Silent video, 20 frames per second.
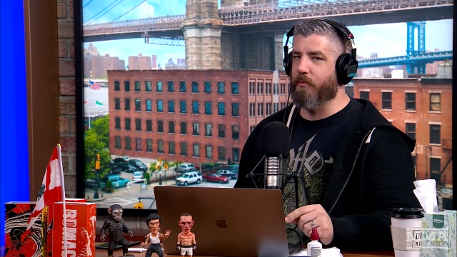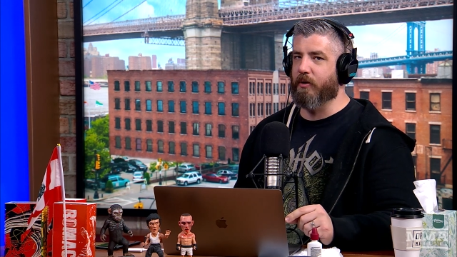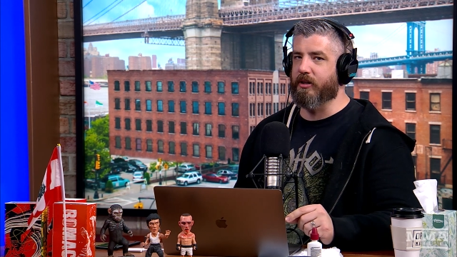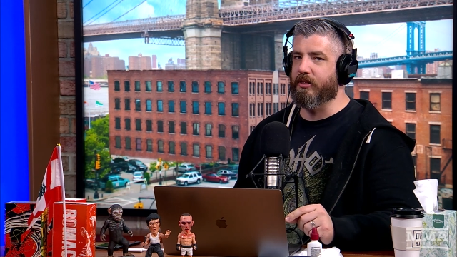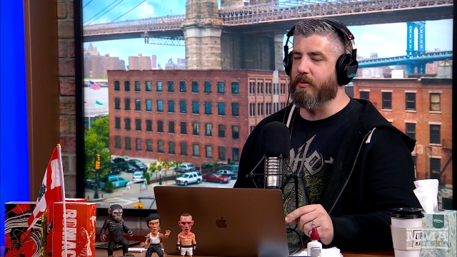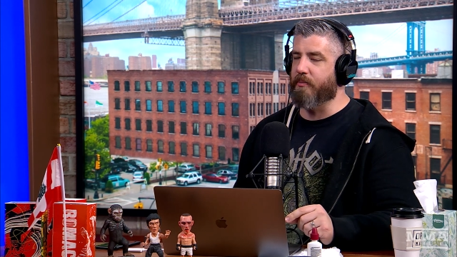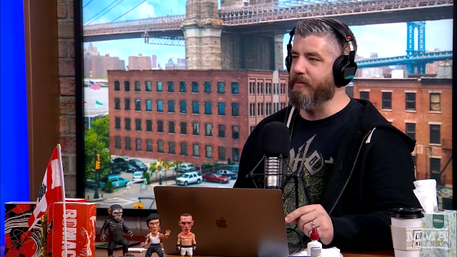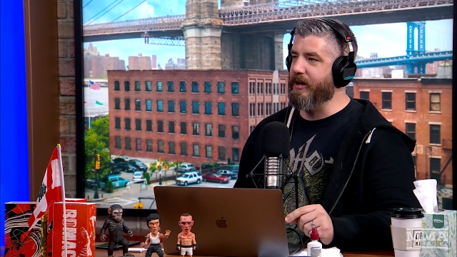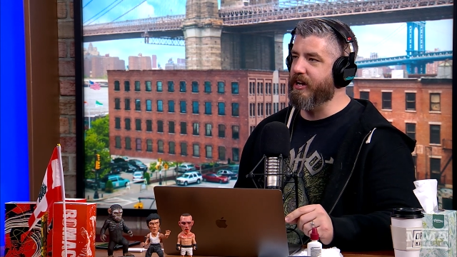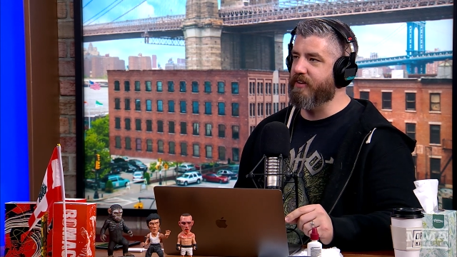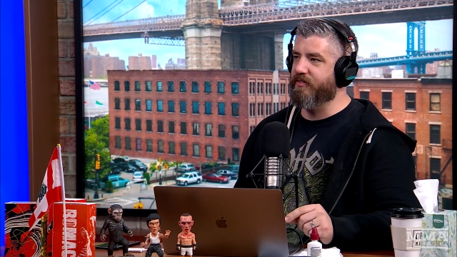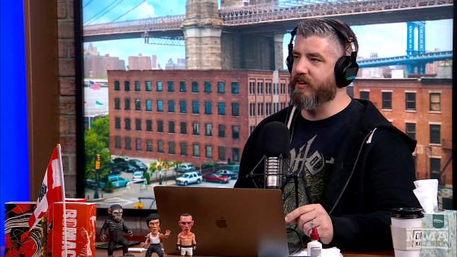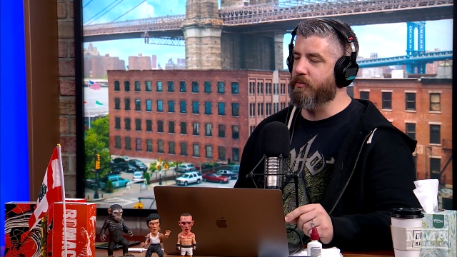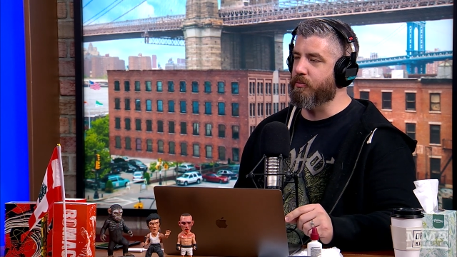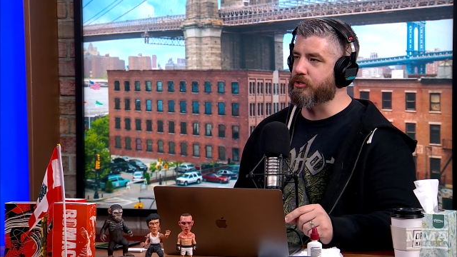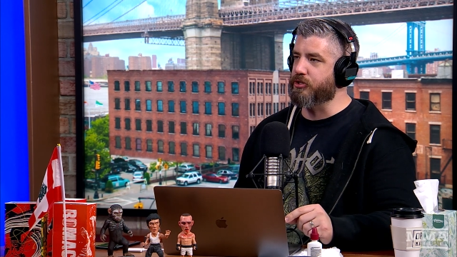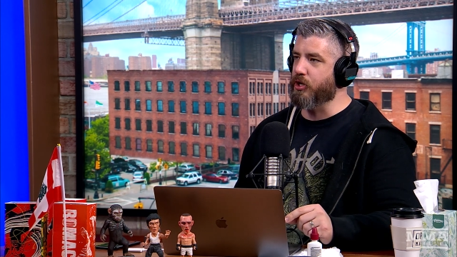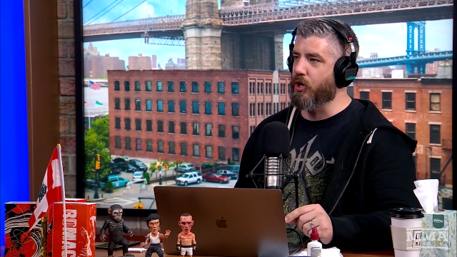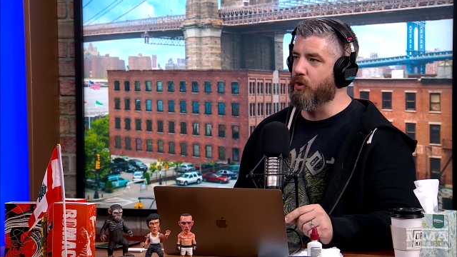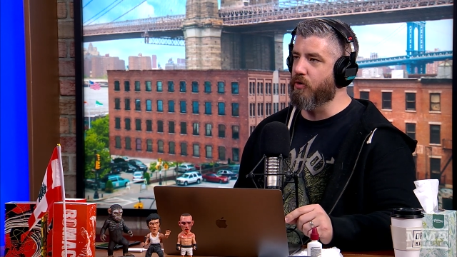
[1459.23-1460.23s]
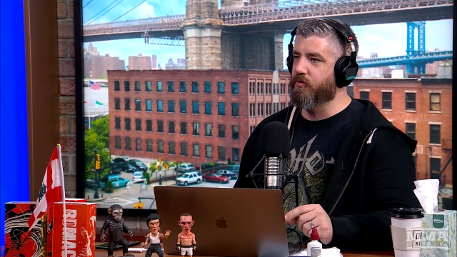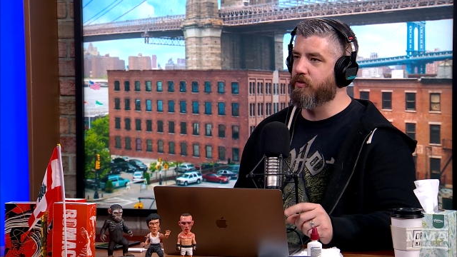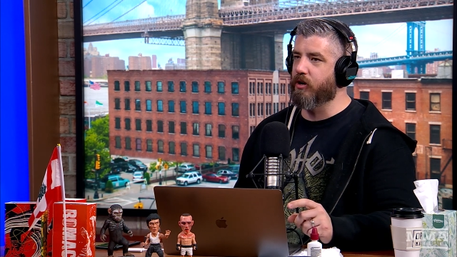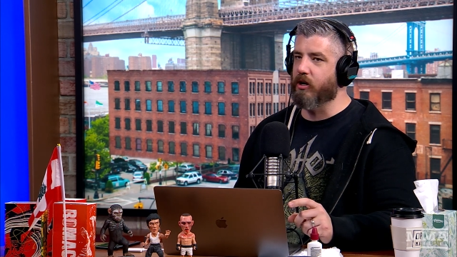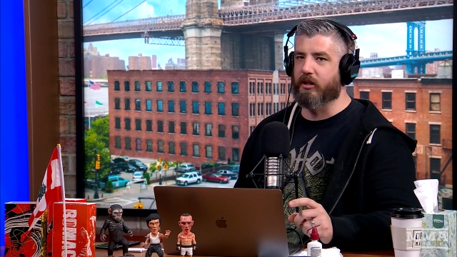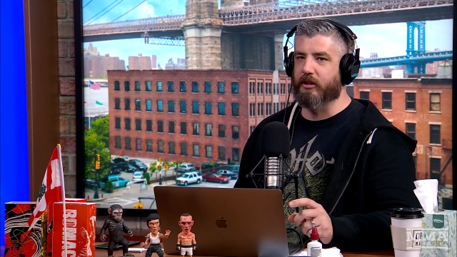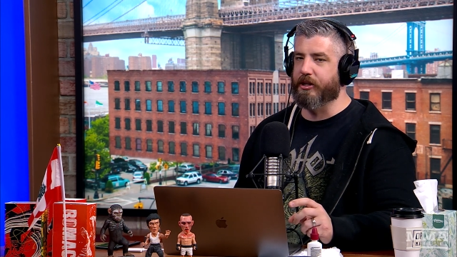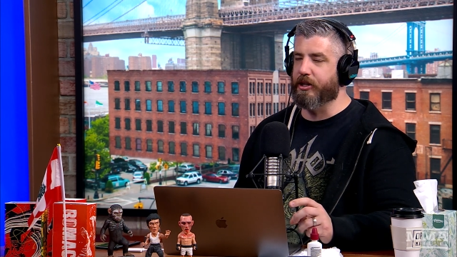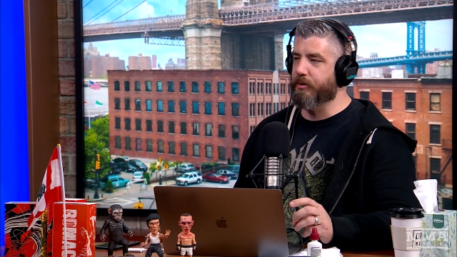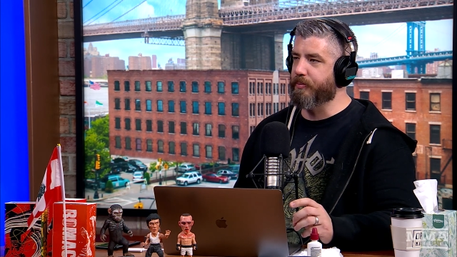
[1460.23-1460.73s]
what the main event was
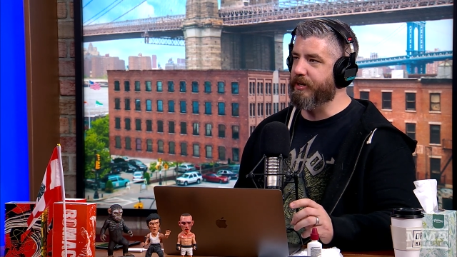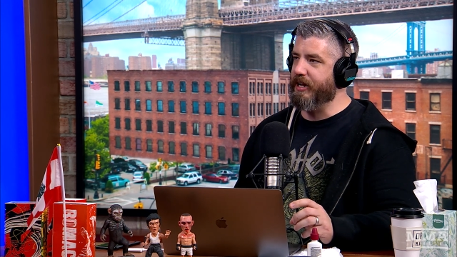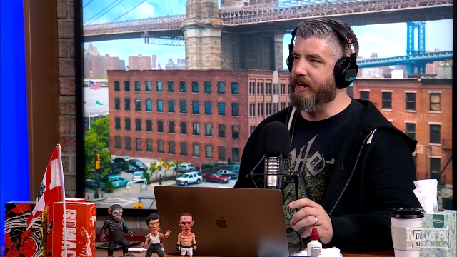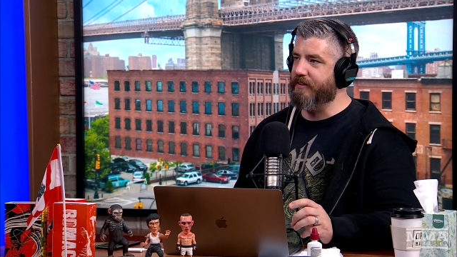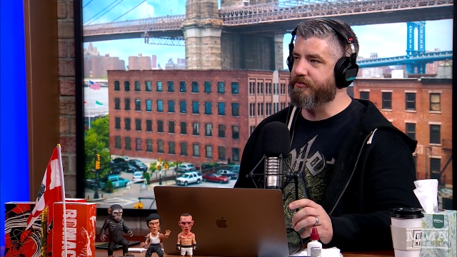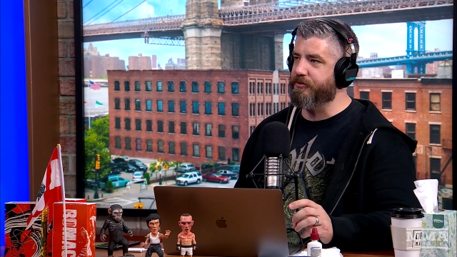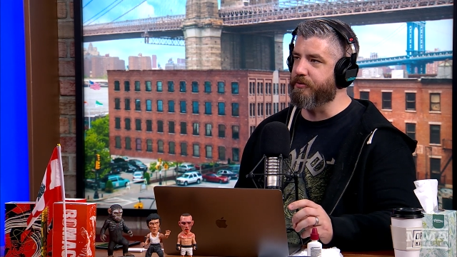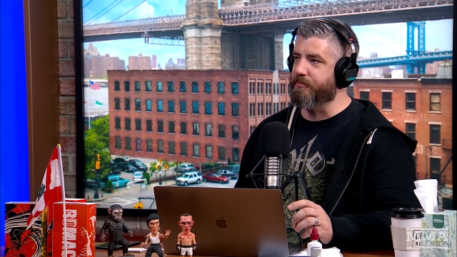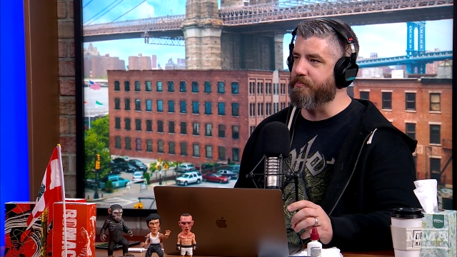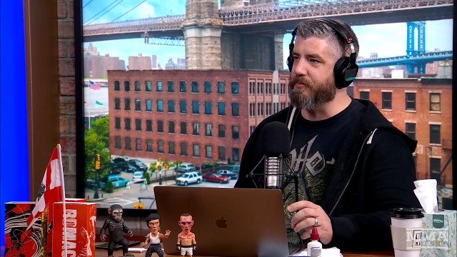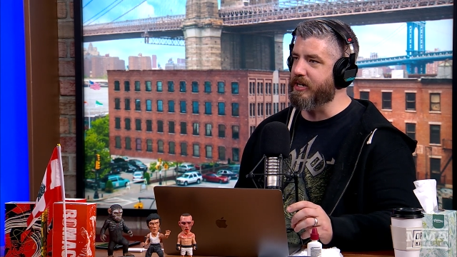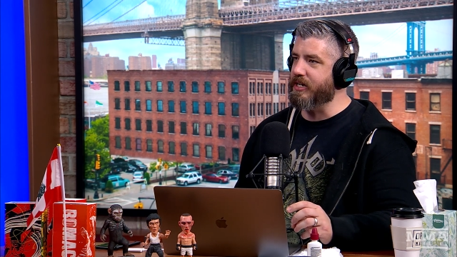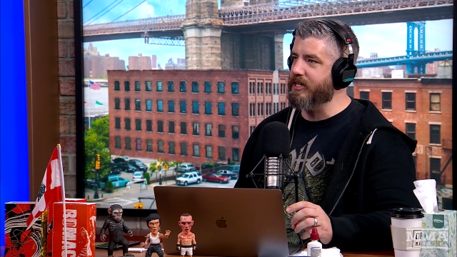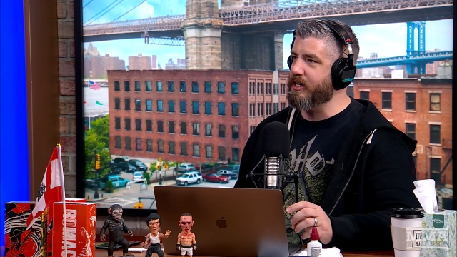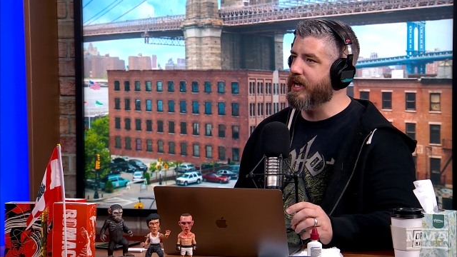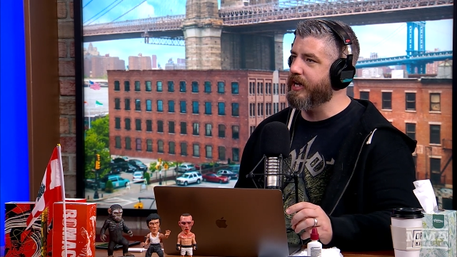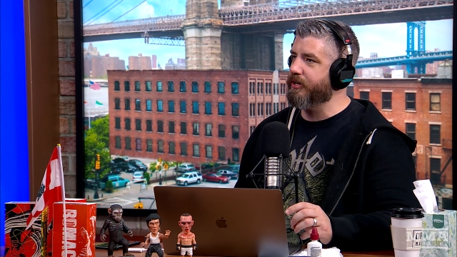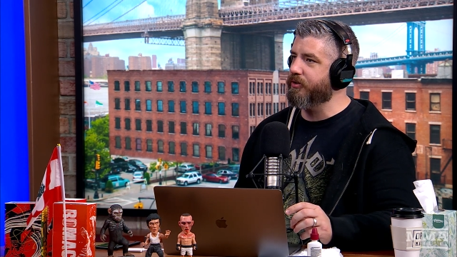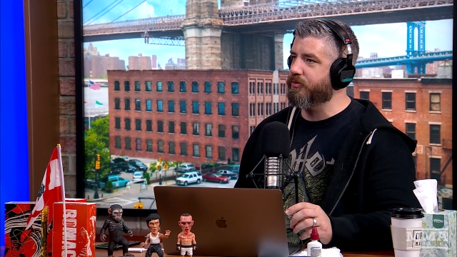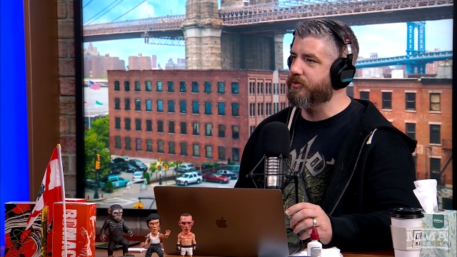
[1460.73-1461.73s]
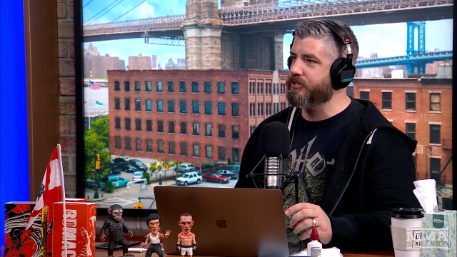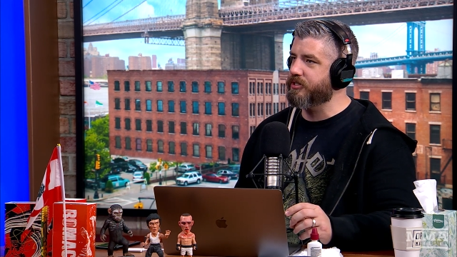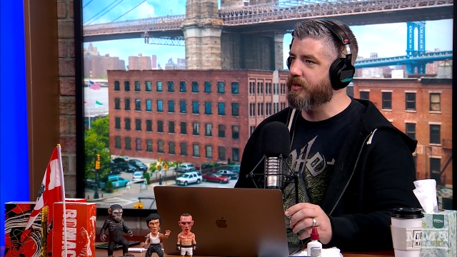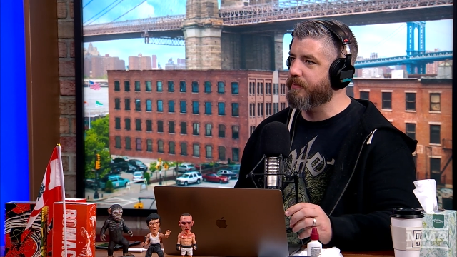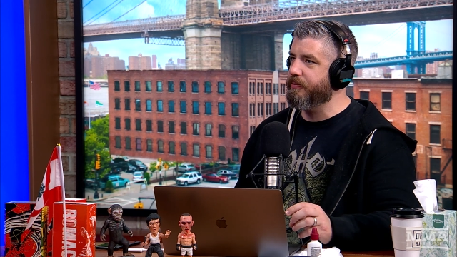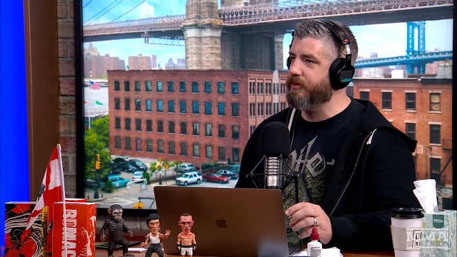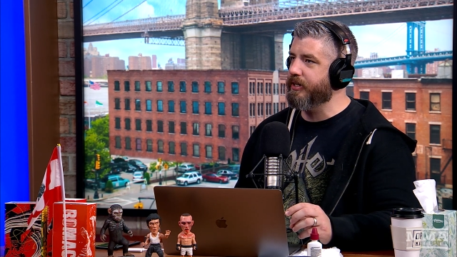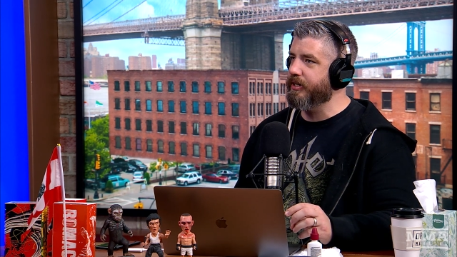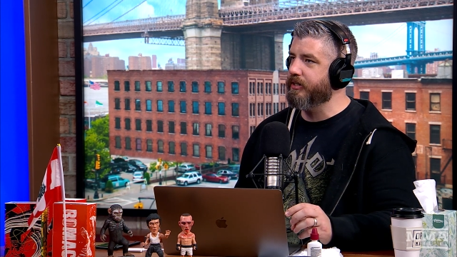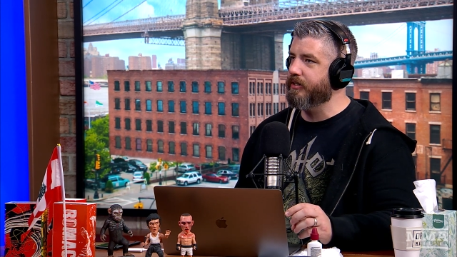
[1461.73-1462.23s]
over a little bit after midnight or
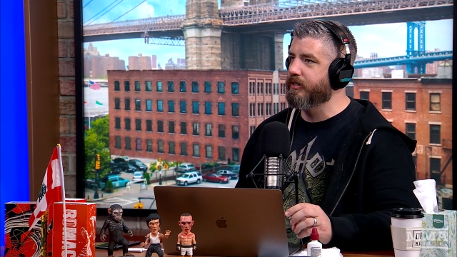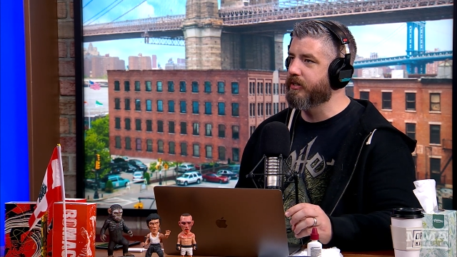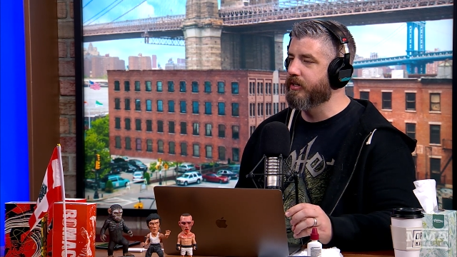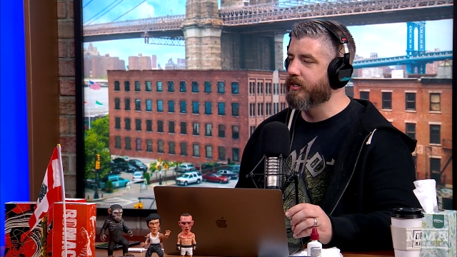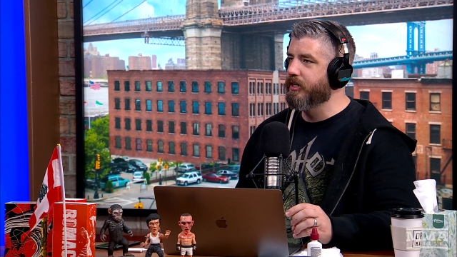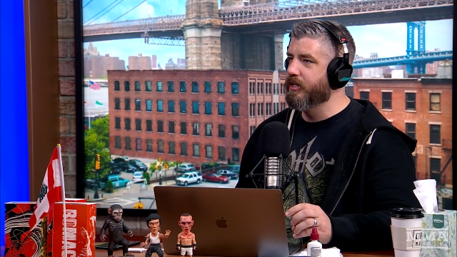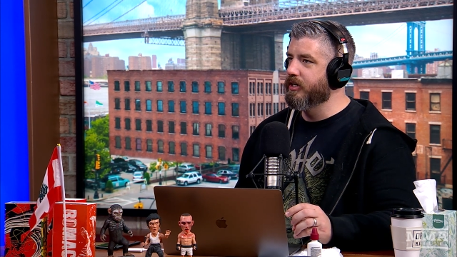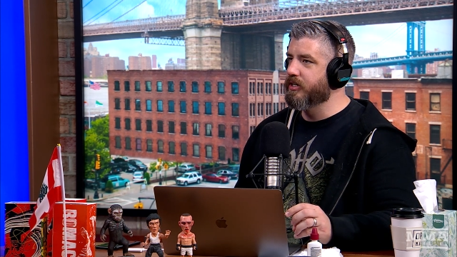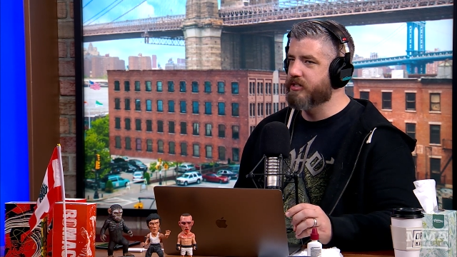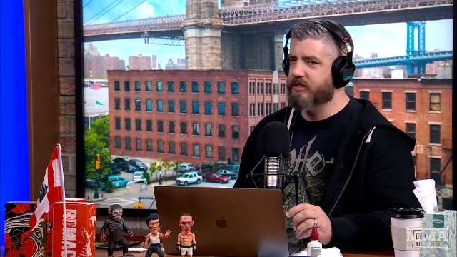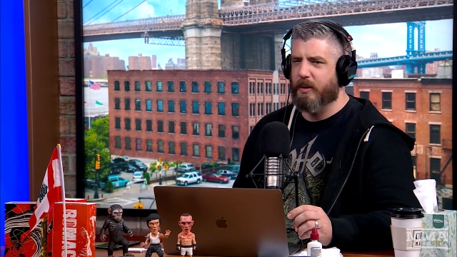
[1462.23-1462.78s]
something. Yeah.